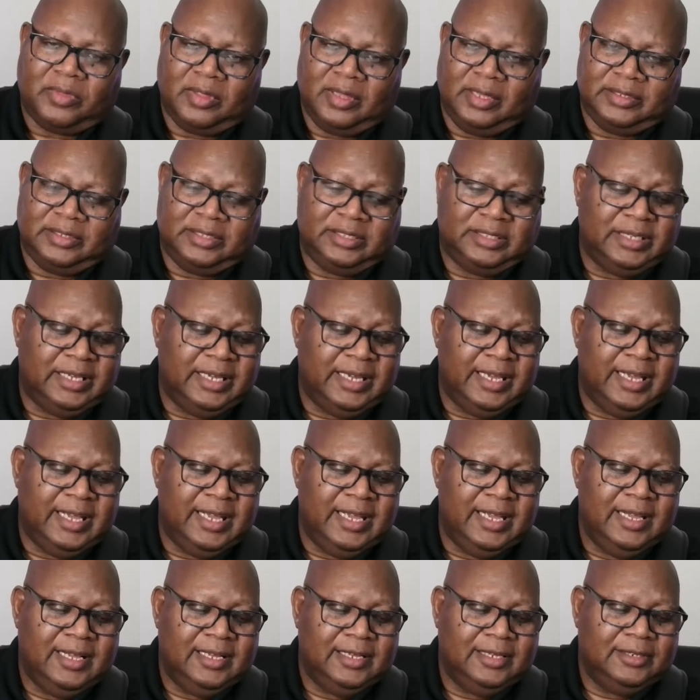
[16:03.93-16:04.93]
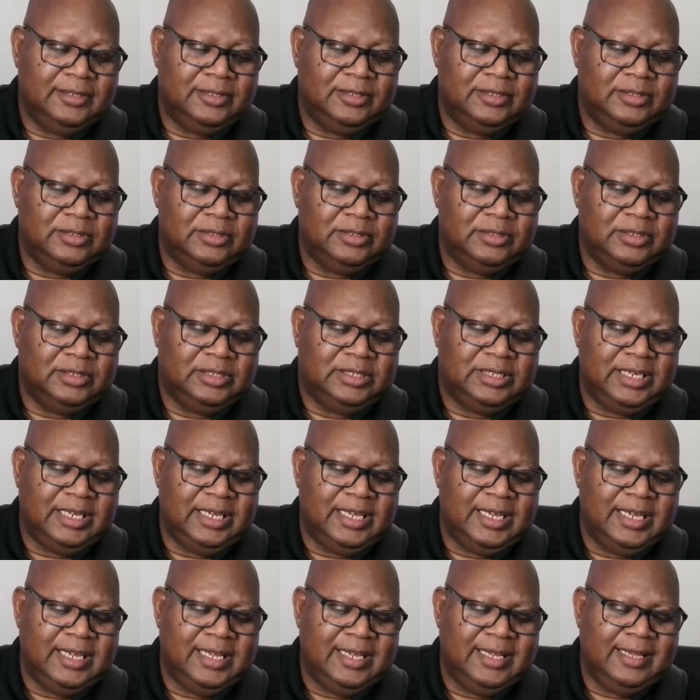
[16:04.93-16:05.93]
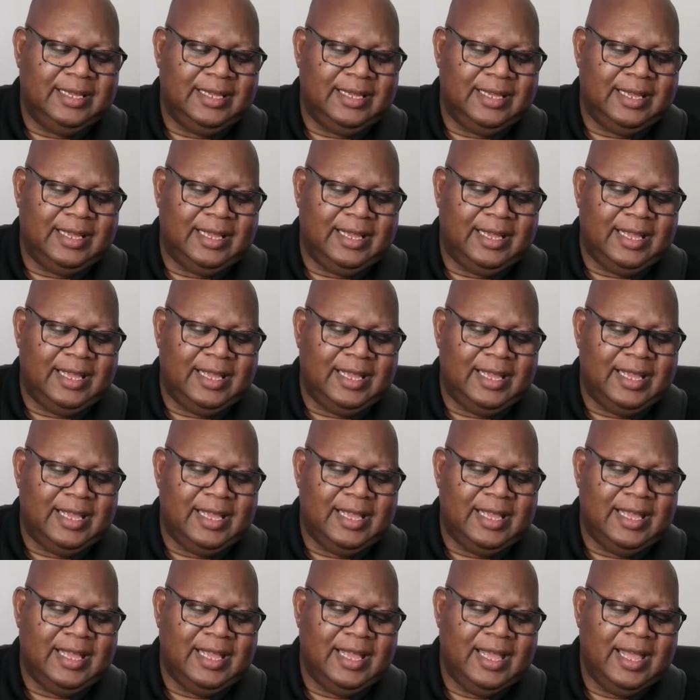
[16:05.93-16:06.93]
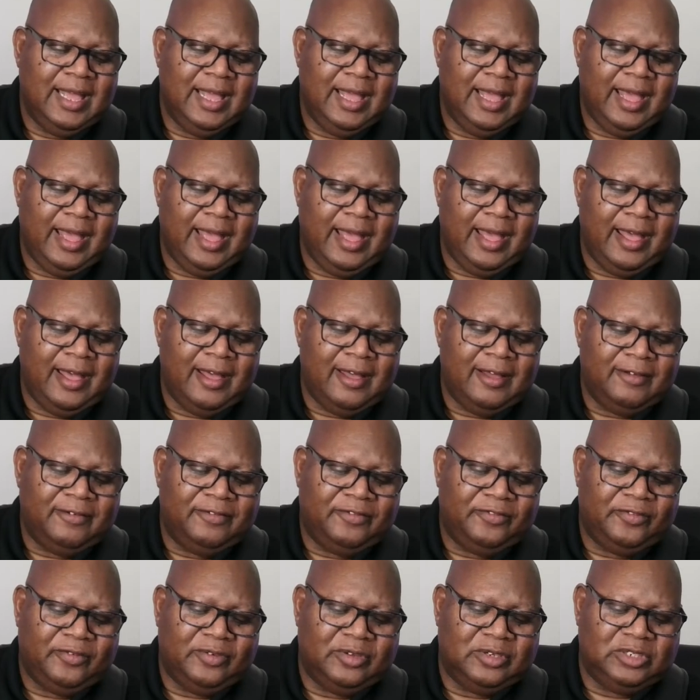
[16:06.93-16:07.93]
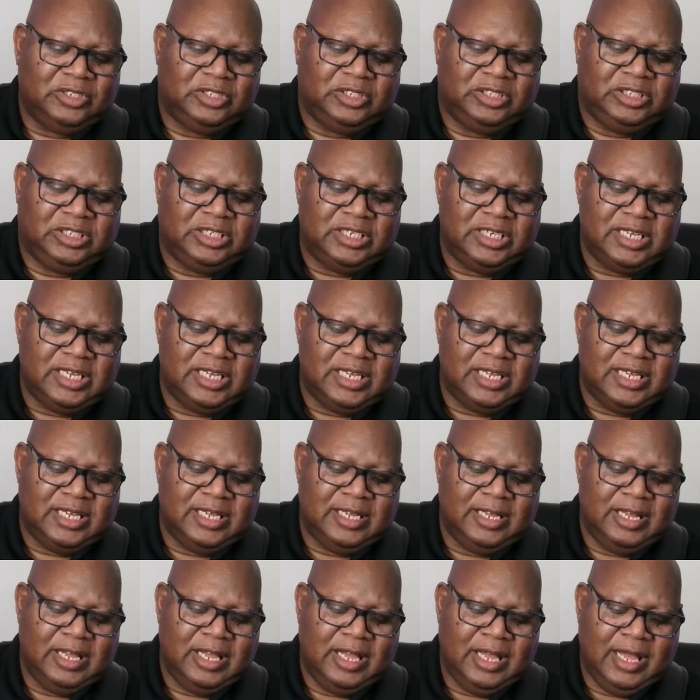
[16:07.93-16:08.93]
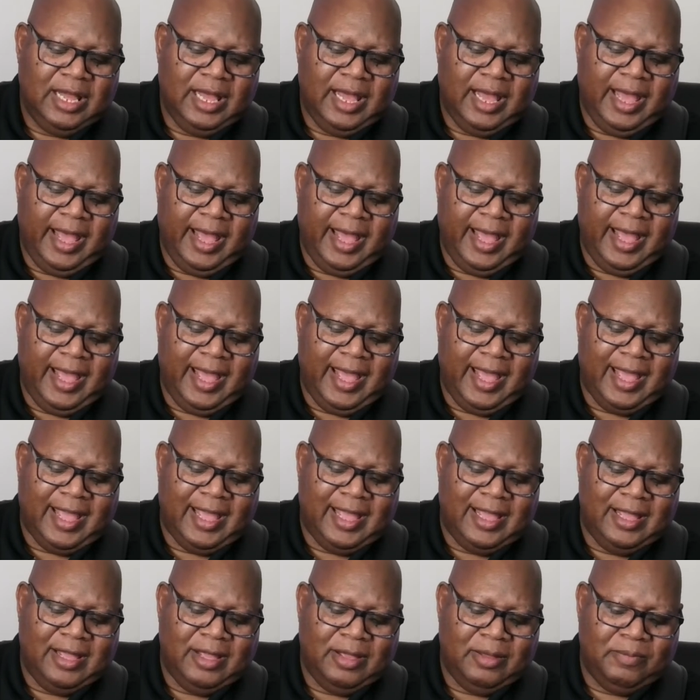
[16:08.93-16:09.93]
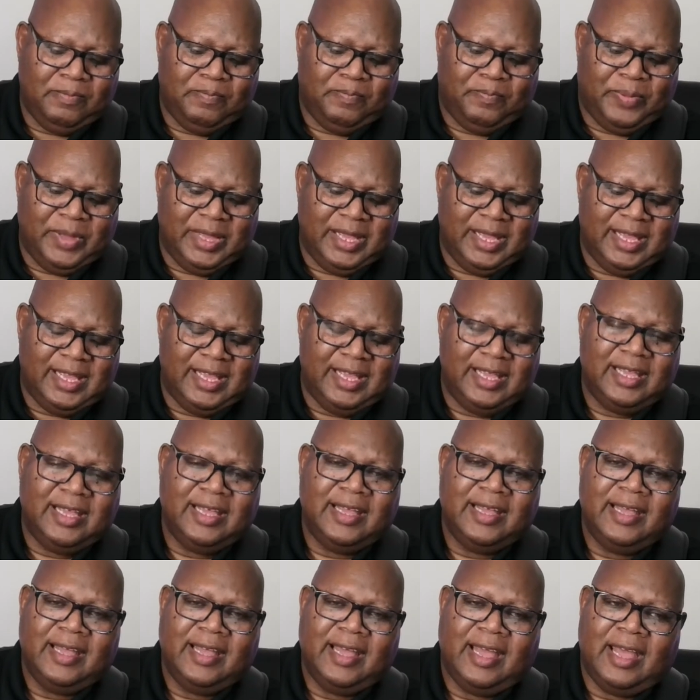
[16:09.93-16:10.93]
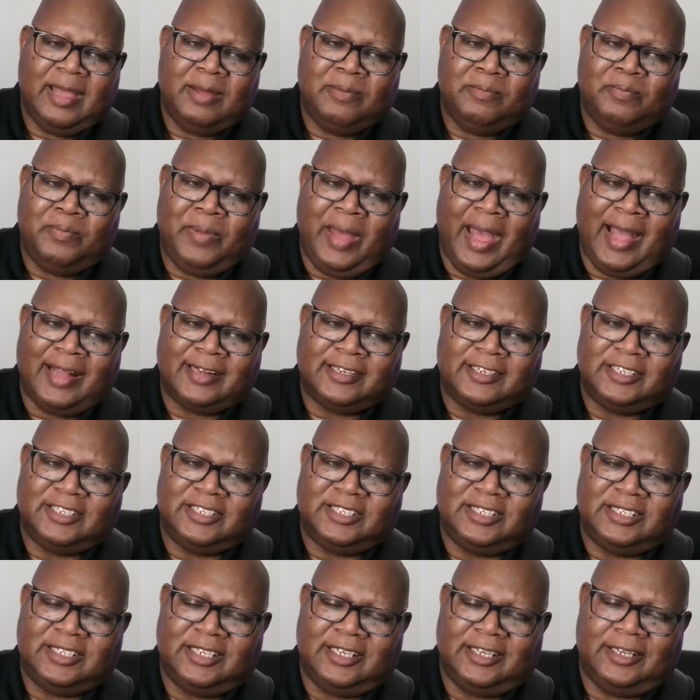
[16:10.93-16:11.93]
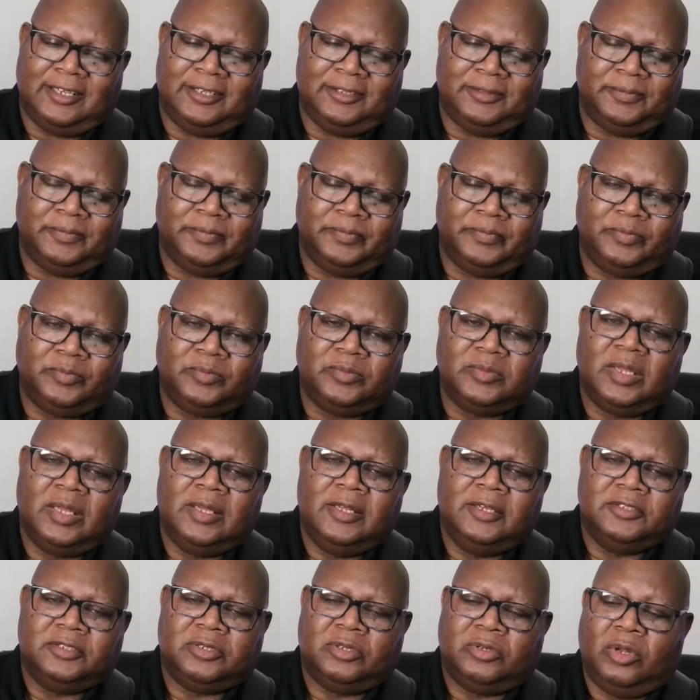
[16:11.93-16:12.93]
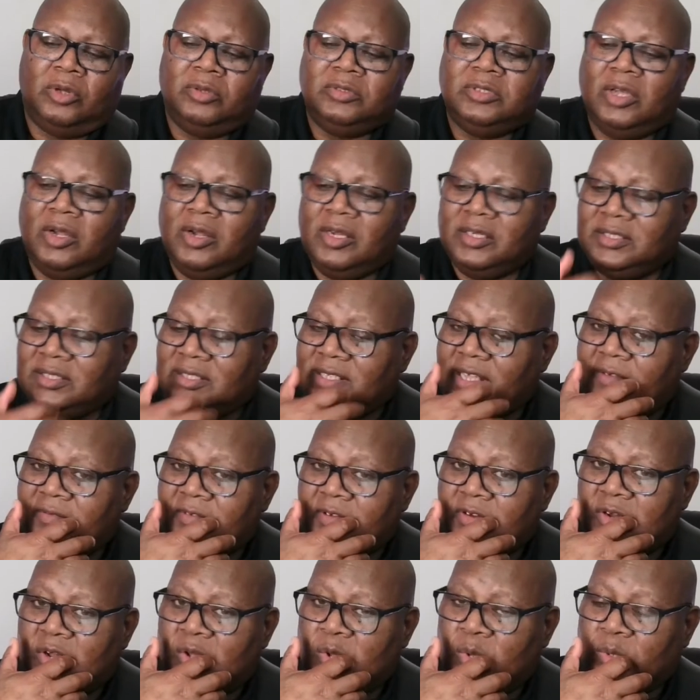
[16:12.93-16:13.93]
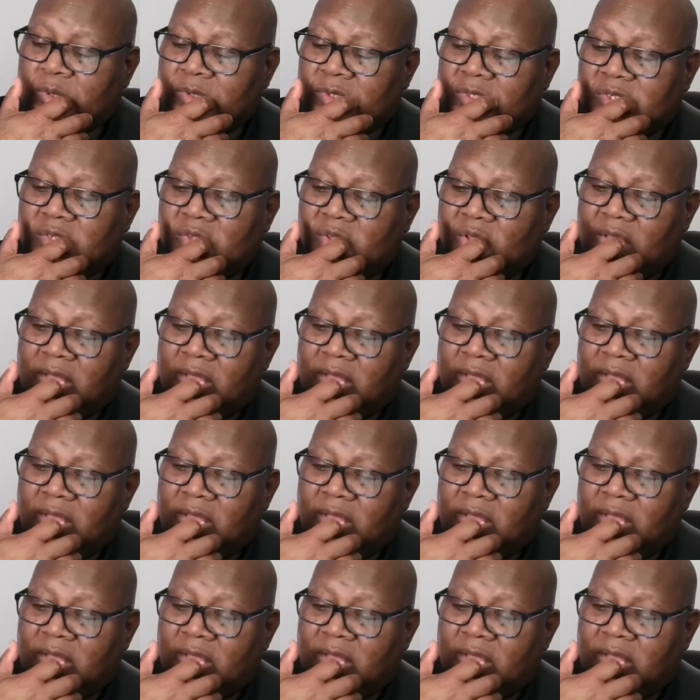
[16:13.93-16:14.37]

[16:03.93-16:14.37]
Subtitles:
C, D, E, F, G, A, B, and back to C. So those are 7 notes